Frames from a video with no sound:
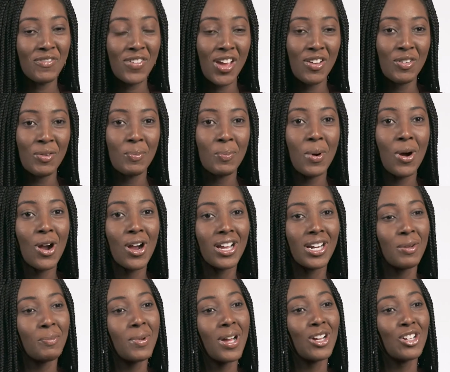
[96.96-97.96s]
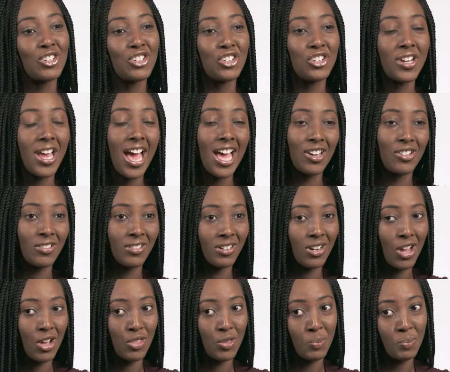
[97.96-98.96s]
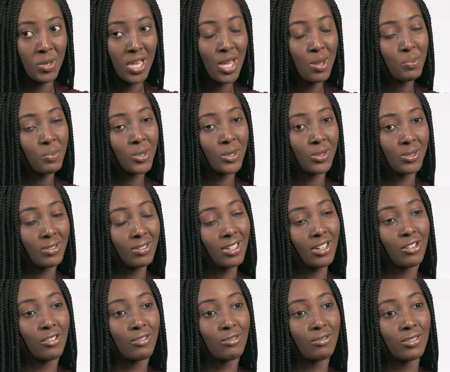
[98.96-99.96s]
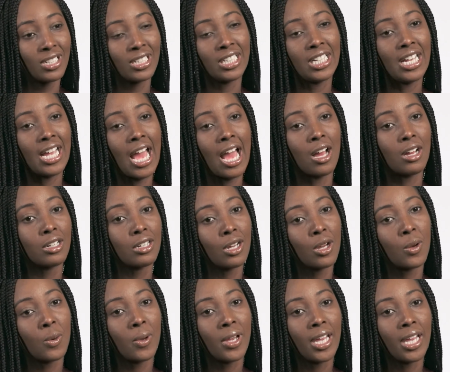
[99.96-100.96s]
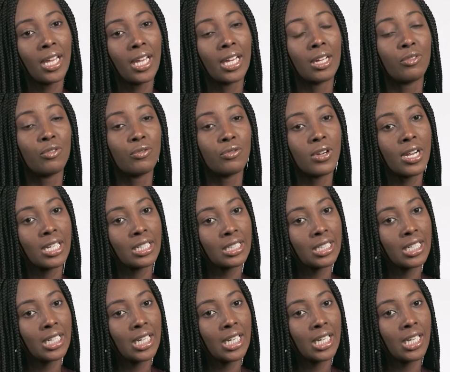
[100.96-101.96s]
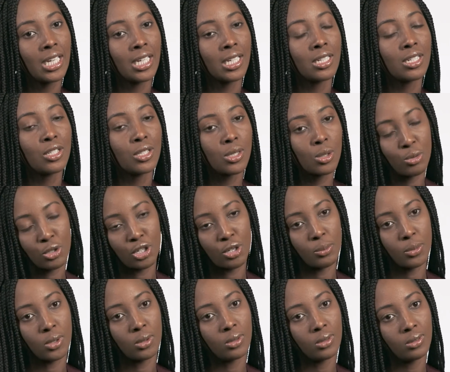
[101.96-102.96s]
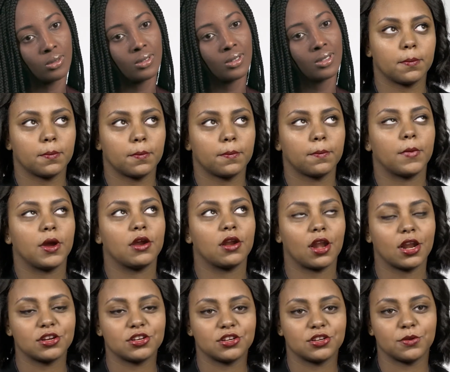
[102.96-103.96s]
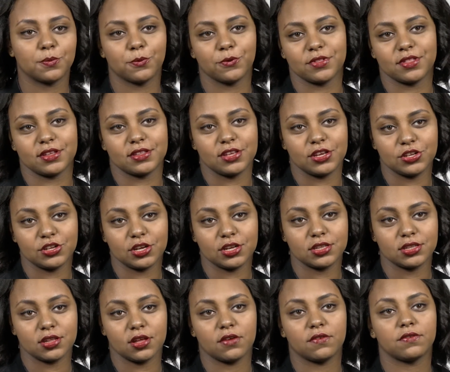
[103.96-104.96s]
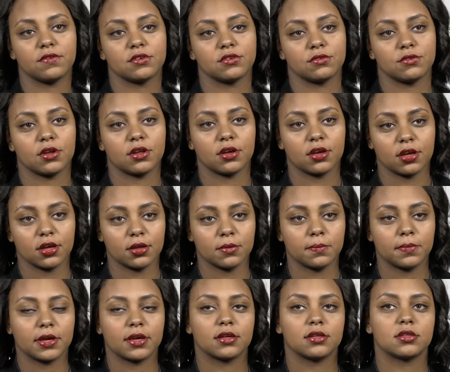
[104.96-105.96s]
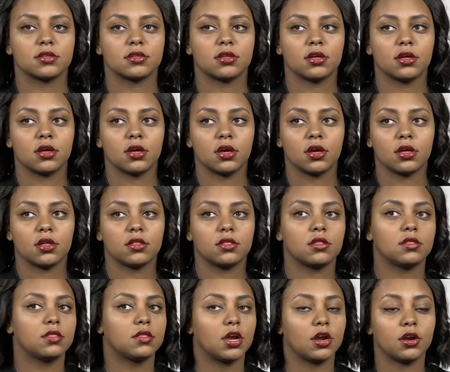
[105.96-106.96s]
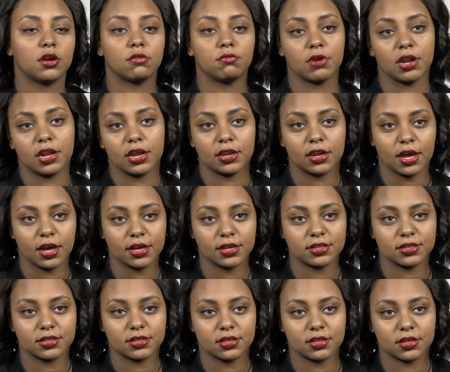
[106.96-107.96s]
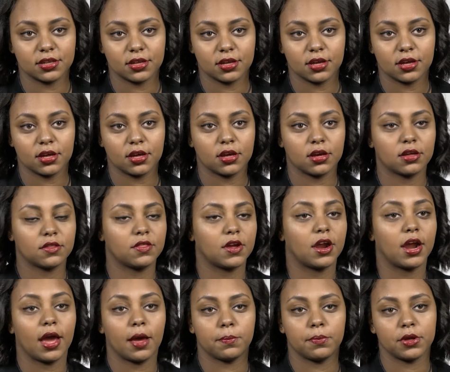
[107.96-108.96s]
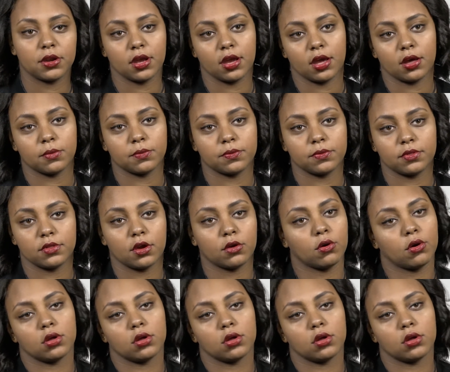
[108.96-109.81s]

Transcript: favorite part about Chadron are the people. They're really outgoing and friendly and sociable. My relationship with the teaching staff is really good because they're really nice, they're happy to help, they're,